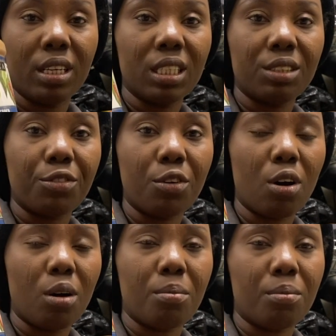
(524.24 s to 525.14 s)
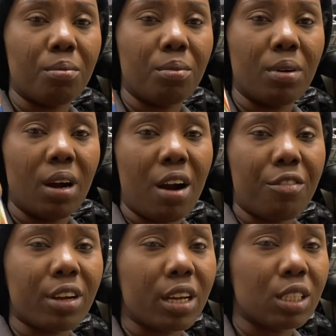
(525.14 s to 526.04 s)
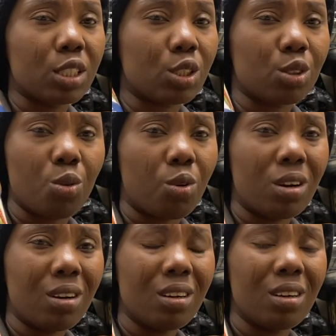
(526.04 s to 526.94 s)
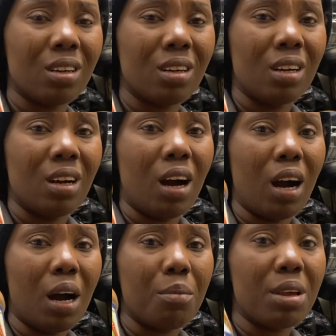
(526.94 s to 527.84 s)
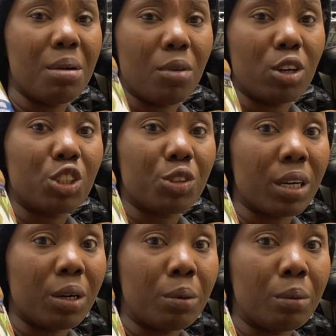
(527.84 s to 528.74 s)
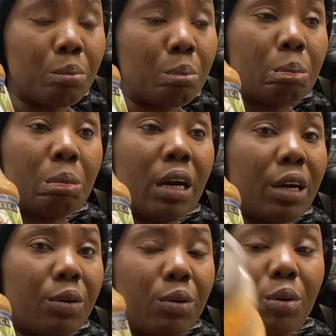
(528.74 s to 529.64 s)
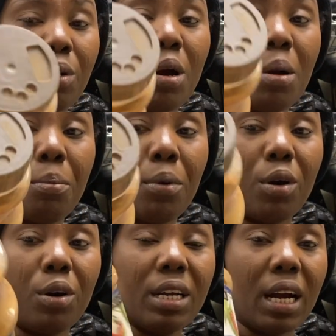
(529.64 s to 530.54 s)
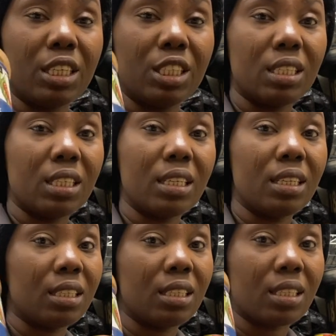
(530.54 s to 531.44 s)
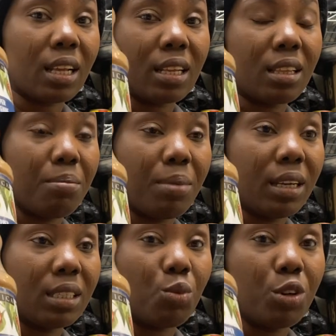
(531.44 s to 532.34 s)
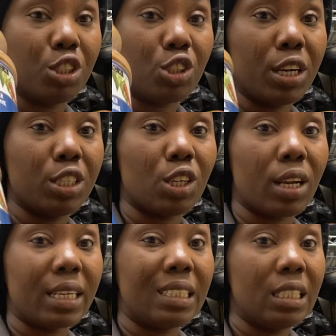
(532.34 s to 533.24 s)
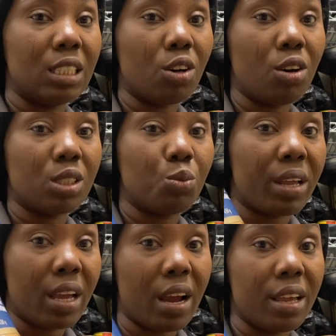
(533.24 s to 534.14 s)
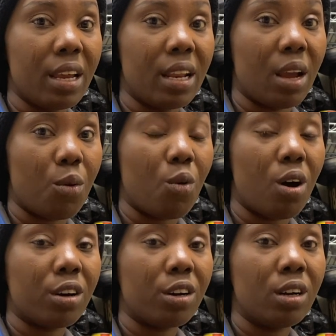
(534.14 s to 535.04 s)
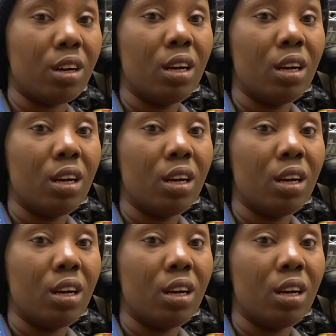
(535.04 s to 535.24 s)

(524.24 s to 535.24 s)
this from African store um, in Montreal. I don't know. But yeah, she said this is like the best when you're trying to like detox with cayenne and water.